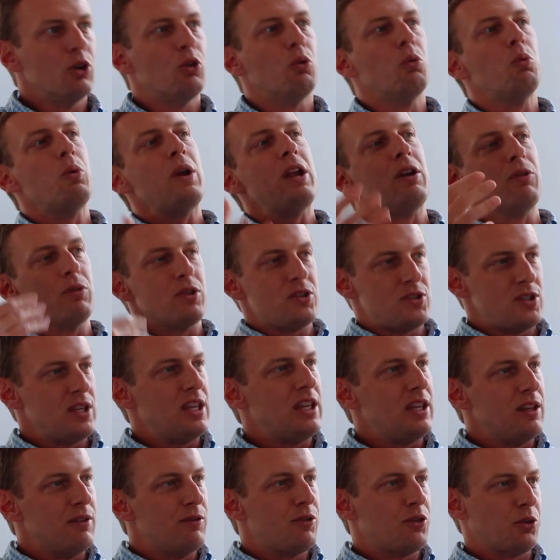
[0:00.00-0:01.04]
we
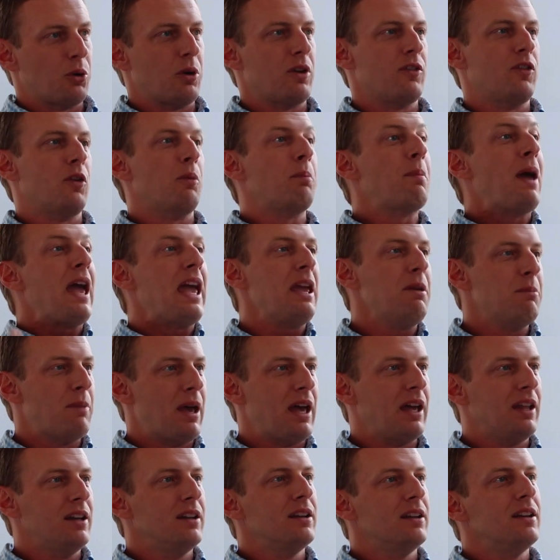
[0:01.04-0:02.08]
receive sort of a
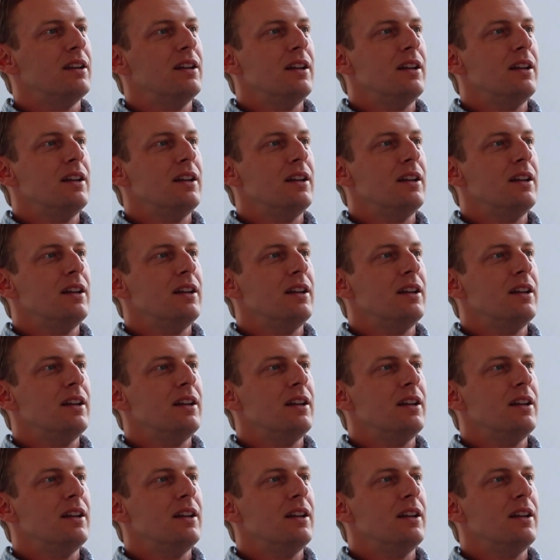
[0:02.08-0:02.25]
payment.